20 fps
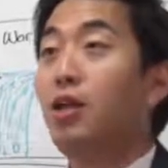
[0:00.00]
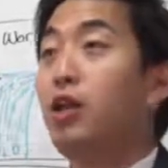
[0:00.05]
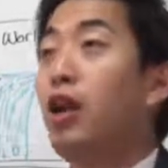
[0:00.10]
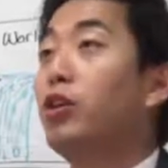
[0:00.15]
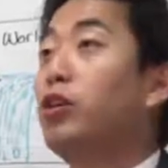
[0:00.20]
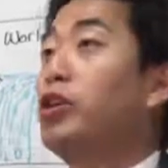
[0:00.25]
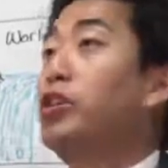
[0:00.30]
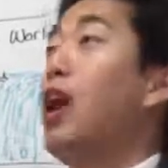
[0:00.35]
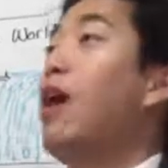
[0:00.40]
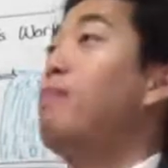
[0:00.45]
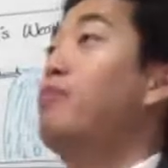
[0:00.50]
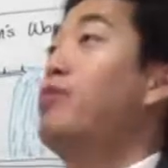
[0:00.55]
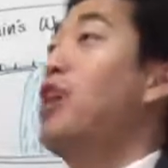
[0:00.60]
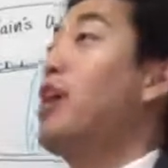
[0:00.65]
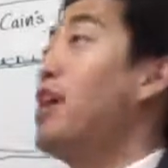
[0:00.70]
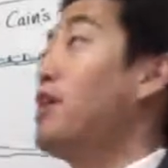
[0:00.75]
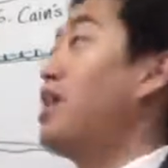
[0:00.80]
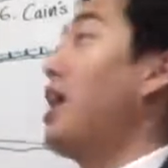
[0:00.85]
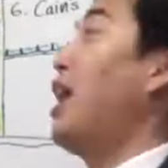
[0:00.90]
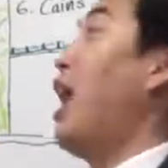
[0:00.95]
There's
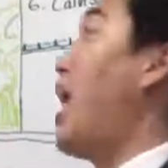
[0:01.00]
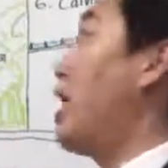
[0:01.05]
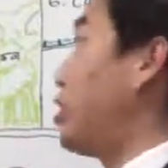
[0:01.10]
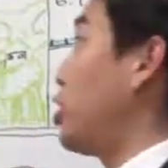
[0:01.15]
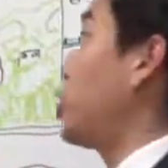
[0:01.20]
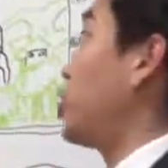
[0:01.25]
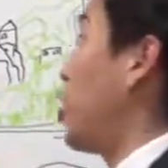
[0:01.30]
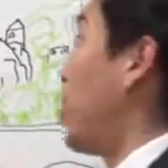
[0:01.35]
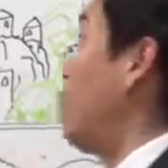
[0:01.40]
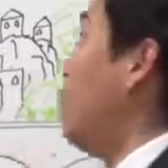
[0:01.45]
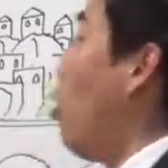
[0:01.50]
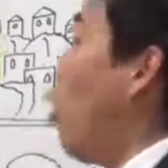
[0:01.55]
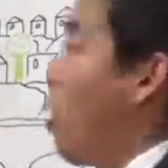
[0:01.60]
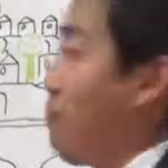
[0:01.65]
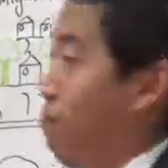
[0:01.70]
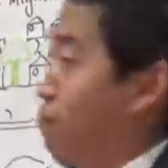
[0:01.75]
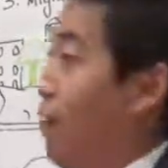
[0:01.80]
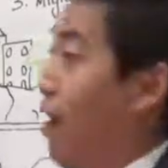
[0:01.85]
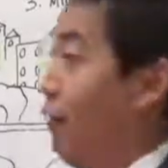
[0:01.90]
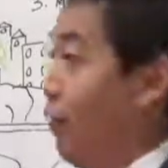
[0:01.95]
something that I deserve
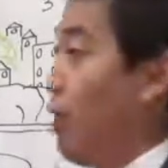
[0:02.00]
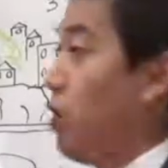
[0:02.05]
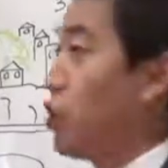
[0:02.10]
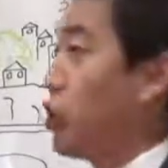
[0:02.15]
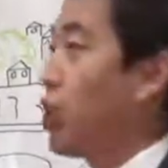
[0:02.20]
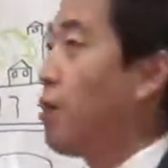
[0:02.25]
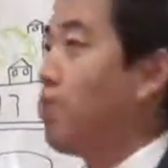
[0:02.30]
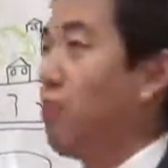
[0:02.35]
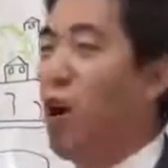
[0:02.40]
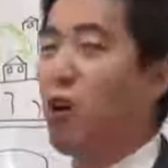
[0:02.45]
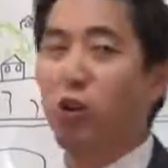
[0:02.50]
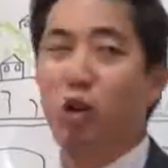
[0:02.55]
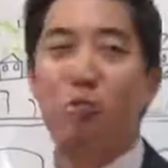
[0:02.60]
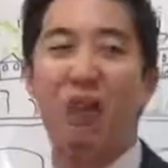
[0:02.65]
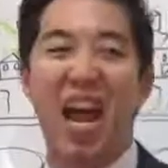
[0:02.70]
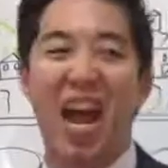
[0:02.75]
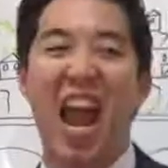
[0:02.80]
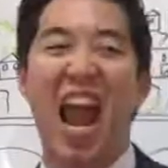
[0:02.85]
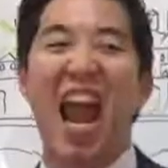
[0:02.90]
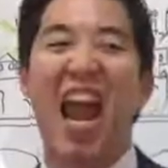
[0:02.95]
more privilege compared to
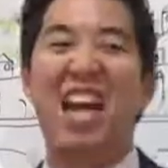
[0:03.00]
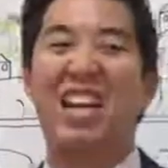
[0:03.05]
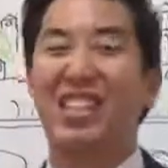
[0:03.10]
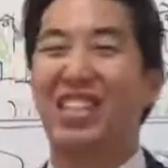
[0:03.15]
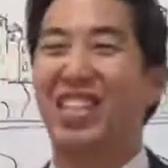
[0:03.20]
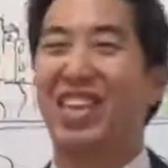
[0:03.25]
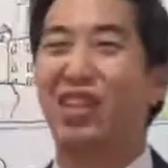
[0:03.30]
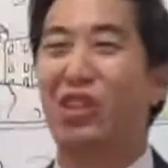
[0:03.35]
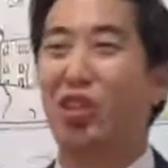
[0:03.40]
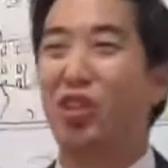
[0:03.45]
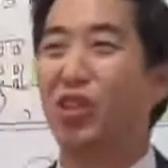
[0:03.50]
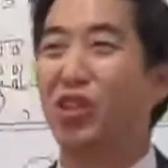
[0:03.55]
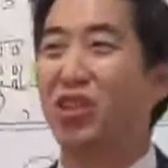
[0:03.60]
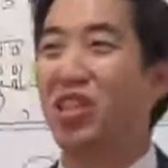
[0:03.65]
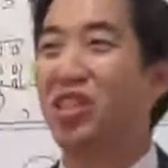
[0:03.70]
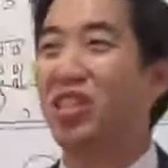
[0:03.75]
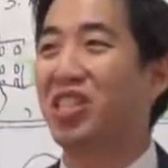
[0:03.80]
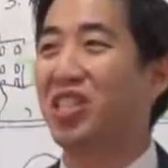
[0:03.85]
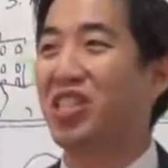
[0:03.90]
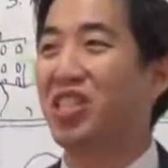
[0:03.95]
my
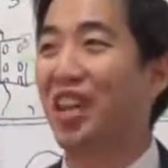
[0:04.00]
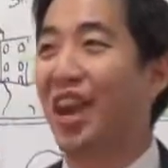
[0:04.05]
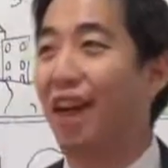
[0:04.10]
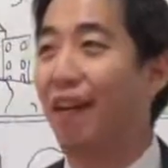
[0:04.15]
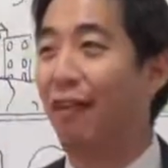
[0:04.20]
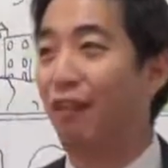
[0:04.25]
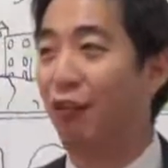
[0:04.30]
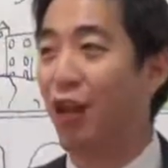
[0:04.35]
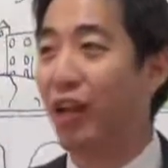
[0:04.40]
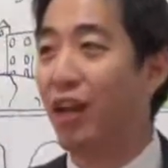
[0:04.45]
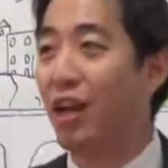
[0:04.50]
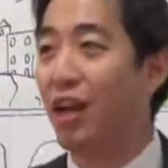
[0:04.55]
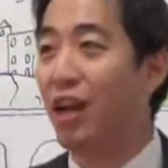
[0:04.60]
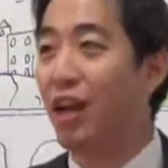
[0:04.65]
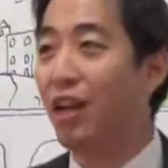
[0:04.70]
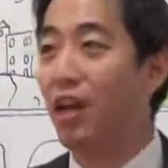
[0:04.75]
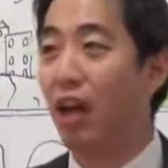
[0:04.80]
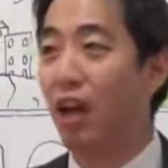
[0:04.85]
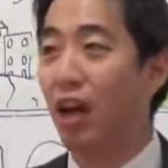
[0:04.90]
ancestors in slavery